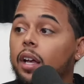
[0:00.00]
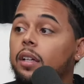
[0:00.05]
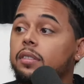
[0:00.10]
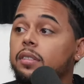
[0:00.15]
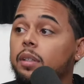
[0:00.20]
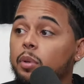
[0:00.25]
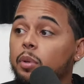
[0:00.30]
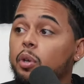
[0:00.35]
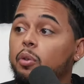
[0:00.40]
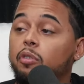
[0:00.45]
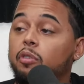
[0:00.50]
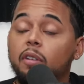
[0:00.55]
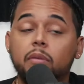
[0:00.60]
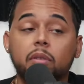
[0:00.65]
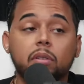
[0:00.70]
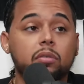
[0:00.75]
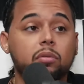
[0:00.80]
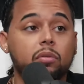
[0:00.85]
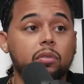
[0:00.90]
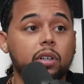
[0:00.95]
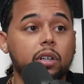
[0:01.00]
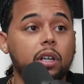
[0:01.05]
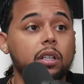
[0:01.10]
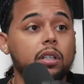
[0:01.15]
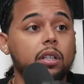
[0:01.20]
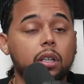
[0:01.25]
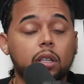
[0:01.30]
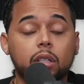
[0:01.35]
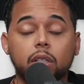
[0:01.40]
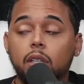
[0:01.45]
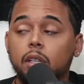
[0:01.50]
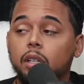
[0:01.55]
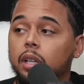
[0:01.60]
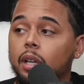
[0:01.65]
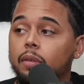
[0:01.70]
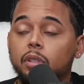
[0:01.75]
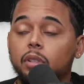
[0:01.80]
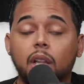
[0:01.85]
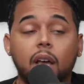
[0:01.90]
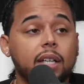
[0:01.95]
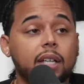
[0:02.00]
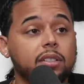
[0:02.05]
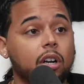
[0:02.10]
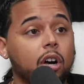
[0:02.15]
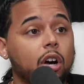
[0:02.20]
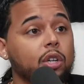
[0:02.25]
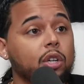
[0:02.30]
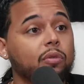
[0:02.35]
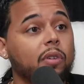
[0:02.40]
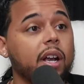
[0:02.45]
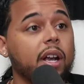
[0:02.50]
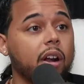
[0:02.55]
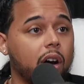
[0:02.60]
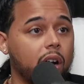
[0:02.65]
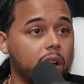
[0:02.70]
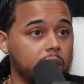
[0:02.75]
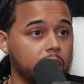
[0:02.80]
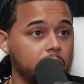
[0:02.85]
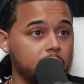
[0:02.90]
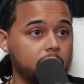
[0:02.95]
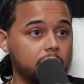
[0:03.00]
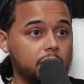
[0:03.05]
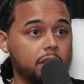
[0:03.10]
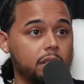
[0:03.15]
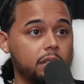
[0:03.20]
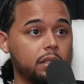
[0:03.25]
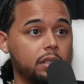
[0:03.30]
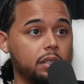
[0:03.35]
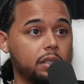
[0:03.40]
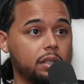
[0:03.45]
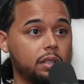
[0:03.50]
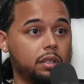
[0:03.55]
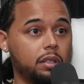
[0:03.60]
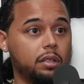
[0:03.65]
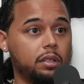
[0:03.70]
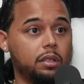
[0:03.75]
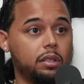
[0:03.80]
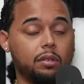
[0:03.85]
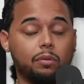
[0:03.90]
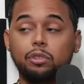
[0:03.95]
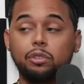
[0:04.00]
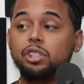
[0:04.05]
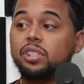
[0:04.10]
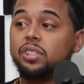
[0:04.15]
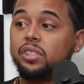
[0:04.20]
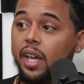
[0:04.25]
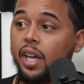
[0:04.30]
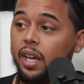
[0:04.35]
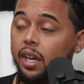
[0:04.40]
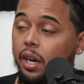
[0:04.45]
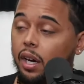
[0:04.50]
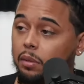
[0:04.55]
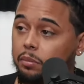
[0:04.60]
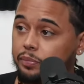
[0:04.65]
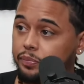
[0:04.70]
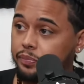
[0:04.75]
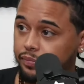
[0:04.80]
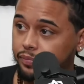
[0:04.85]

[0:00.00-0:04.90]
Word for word: Some of the clever uh, the, the clever lines on the radar. What'd she say? Um,